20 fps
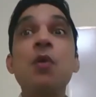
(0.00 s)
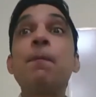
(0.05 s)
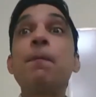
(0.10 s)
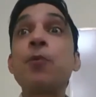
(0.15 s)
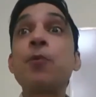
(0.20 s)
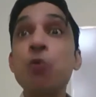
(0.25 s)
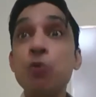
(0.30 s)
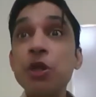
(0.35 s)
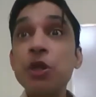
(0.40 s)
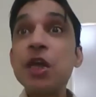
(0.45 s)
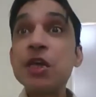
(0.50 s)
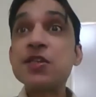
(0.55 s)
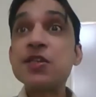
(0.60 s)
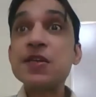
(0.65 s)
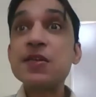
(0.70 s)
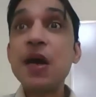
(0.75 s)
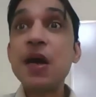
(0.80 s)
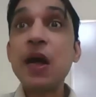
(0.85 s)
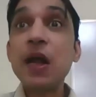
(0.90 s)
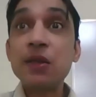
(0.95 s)

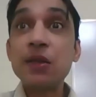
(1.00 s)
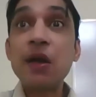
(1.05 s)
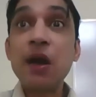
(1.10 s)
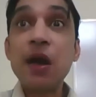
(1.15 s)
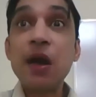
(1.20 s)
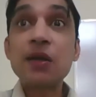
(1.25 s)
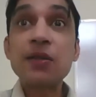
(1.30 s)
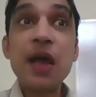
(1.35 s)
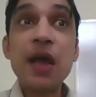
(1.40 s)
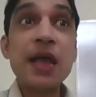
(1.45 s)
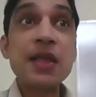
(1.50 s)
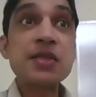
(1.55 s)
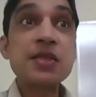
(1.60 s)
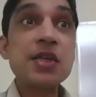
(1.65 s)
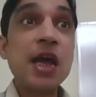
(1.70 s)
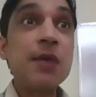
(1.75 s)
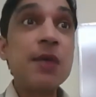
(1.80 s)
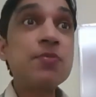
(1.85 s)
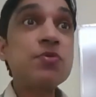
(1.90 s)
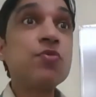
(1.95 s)
Proteases are the
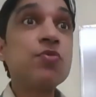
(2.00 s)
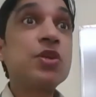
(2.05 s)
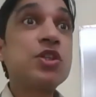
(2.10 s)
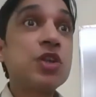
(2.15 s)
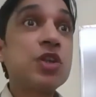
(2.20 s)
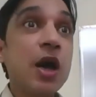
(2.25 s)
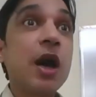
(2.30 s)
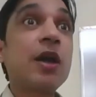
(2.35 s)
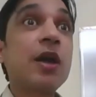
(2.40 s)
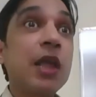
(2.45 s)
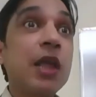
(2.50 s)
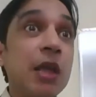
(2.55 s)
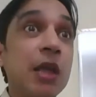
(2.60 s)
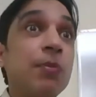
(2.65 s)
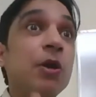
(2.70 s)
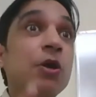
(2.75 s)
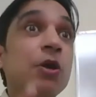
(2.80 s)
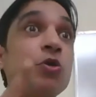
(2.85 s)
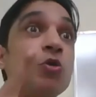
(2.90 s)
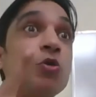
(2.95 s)
enzymes which are
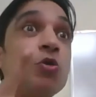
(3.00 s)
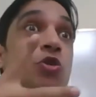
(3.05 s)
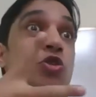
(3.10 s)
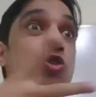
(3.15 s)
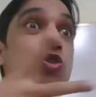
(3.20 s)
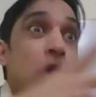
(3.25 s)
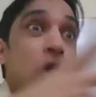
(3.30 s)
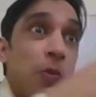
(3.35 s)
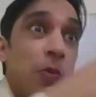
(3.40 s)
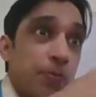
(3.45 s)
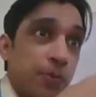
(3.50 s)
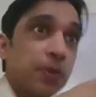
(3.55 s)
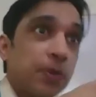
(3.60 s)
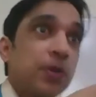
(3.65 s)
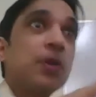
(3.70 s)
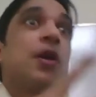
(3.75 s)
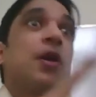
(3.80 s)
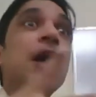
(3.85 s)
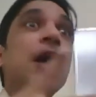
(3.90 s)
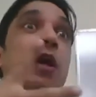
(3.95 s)
able to chop
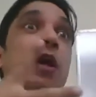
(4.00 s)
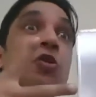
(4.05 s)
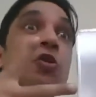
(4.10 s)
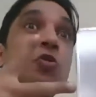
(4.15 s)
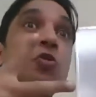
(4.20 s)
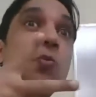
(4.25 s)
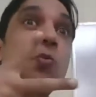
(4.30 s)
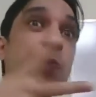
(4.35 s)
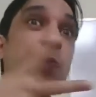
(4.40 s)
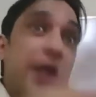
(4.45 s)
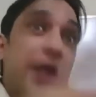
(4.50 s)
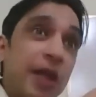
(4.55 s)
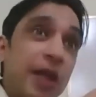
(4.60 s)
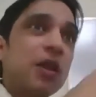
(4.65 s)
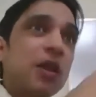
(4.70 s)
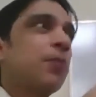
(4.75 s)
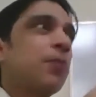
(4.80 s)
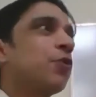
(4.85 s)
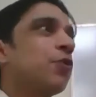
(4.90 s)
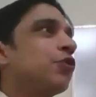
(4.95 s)
and to break
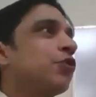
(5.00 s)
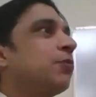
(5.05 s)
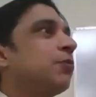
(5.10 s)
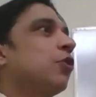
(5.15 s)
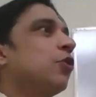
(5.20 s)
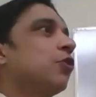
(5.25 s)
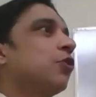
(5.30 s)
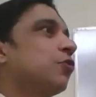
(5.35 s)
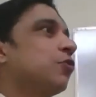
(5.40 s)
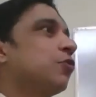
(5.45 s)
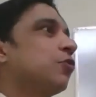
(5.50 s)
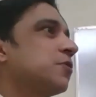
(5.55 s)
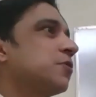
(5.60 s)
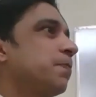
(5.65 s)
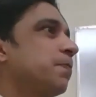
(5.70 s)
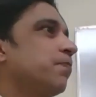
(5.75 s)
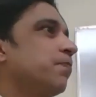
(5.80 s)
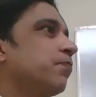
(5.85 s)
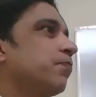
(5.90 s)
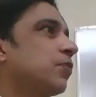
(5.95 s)
the protein molecules.
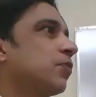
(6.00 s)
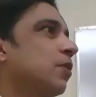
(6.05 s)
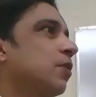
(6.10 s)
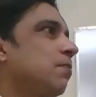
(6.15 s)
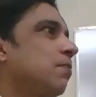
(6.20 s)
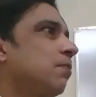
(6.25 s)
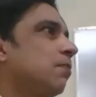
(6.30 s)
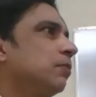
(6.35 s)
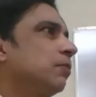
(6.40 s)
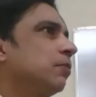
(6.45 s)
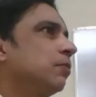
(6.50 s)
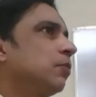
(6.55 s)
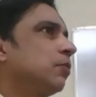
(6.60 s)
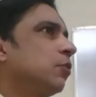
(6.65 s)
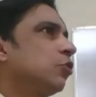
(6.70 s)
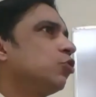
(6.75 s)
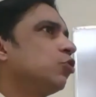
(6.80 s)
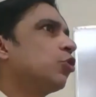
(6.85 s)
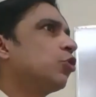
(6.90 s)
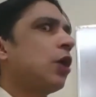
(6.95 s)

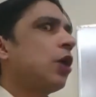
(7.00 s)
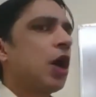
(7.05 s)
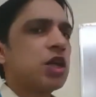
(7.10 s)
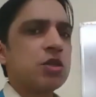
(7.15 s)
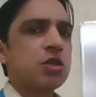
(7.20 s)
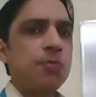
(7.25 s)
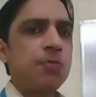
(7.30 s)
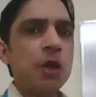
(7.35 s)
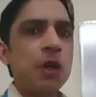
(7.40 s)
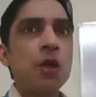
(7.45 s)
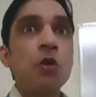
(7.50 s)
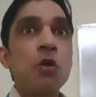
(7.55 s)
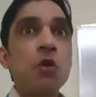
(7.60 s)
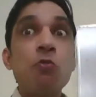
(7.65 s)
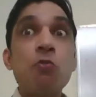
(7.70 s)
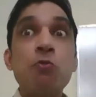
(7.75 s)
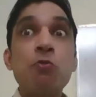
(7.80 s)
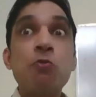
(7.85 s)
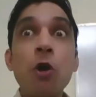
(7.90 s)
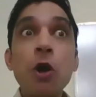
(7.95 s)
You can ask me
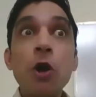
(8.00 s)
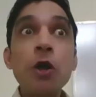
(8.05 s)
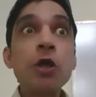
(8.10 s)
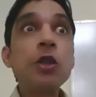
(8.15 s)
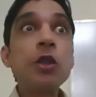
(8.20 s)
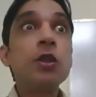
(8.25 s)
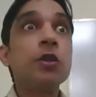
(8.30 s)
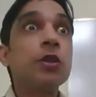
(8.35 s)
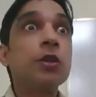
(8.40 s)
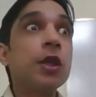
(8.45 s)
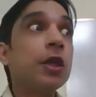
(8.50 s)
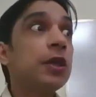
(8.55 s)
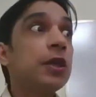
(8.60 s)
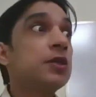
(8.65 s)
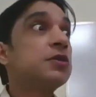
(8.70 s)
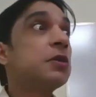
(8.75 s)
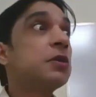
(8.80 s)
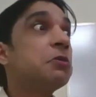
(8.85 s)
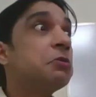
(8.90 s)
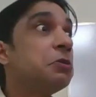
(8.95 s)
why there
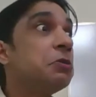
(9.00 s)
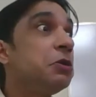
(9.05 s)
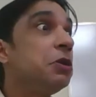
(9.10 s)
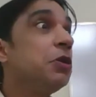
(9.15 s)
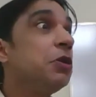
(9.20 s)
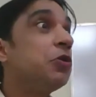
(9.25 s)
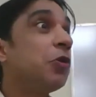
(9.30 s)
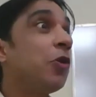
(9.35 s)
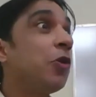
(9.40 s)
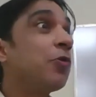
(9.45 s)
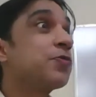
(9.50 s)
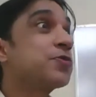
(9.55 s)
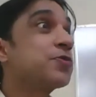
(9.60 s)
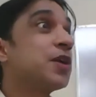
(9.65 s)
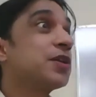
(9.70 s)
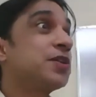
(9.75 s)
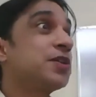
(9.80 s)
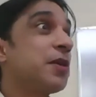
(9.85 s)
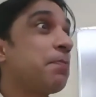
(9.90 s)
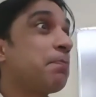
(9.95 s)
is a need of
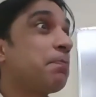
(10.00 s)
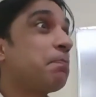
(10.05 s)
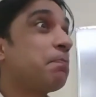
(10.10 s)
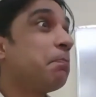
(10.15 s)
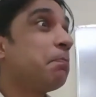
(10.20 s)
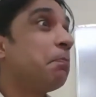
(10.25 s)
such a